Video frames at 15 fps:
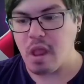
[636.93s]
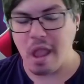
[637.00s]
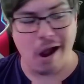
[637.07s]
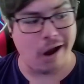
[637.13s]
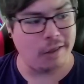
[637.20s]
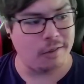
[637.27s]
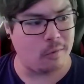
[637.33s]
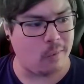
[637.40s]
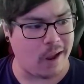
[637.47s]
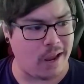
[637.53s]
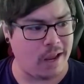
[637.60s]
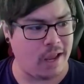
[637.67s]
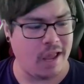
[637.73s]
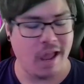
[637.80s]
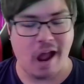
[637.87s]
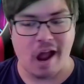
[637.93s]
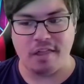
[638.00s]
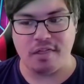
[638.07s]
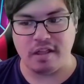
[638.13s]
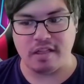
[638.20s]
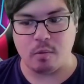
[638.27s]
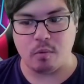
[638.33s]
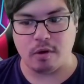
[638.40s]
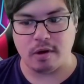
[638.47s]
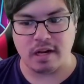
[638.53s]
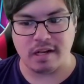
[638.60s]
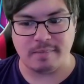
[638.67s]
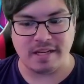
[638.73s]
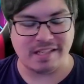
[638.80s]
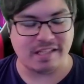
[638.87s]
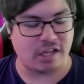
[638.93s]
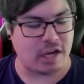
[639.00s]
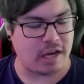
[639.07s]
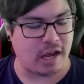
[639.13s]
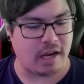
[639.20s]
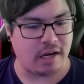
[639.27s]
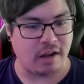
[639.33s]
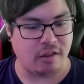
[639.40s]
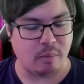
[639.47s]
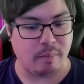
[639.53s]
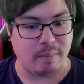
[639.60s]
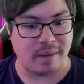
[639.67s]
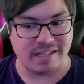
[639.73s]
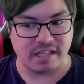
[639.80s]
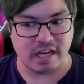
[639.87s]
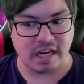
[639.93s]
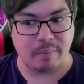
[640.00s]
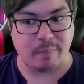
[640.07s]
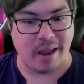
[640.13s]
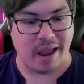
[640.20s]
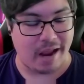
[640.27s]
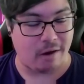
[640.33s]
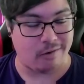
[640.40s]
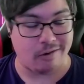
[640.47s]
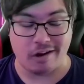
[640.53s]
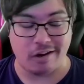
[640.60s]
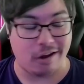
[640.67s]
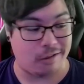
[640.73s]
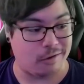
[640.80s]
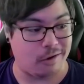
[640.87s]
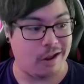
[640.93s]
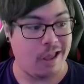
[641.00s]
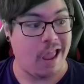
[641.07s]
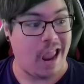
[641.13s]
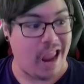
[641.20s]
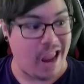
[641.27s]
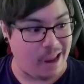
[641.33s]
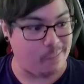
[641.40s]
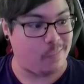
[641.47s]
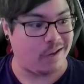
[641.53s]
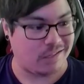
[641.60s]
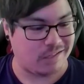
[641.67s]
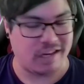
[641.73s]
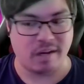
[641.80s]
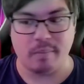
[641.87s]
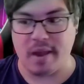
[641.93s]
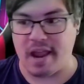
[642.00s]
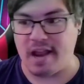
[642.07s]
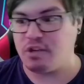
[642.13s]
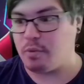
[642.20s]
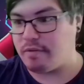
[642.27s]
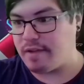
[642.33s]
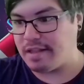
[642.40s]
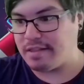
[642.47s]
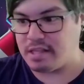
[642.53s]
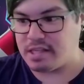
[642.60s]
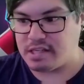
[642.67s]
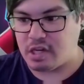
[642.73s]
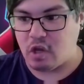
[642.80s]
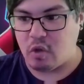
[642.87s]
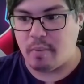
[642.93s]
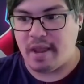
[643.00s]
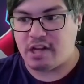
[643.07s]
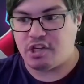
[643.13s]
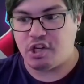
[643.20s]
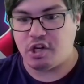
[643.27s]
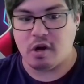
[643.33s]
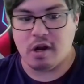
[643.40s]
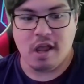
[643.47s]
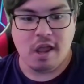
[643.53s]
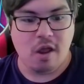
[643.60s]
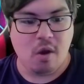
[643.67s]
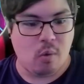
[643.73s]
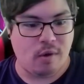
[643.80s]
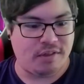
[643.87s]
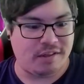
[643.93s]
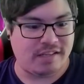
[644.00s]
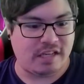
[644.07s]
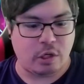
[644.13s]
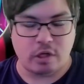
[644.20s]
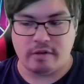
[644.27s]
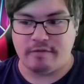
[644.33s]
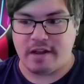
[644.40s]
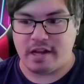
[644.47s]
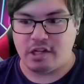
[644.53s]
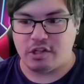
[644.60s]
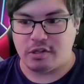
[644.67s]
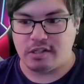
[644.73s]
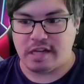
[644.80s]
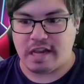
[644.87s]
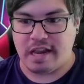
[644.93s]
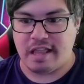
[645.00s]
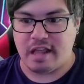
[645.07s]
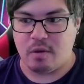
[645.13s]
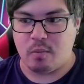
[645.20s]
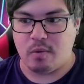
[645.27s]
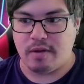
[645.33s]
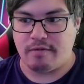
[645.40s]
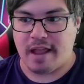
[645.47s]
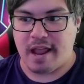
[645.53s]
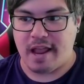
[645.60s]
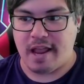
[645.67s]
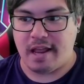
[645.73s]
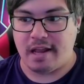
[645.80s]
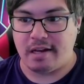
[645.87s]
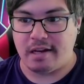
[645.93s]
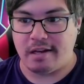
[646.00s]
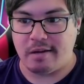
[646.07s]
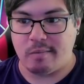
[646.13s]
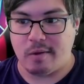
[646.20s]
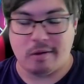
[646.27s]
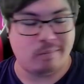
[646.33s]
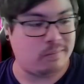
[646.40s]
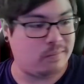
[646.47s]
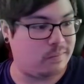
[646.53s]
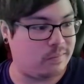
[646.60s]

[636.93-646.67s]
Either way, I think that we're going to be seeing another Mystic patch, or not another, a Mystic patch. We've had the skill patch here with the Secret Avengers, and then we've had, well,